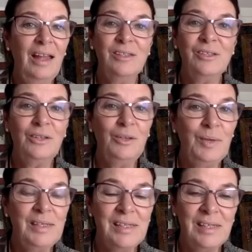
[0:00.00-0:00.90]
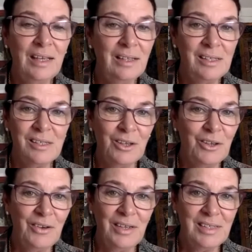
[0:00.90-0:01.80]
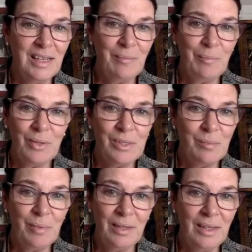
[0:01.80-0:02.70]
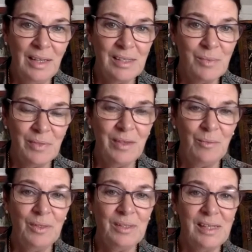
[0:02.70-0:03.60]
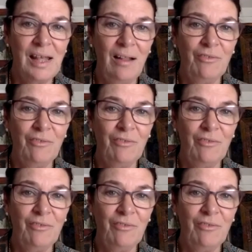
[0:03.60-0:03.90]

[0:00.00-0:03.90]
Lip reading: there's only one single security possible, and that's within oneself.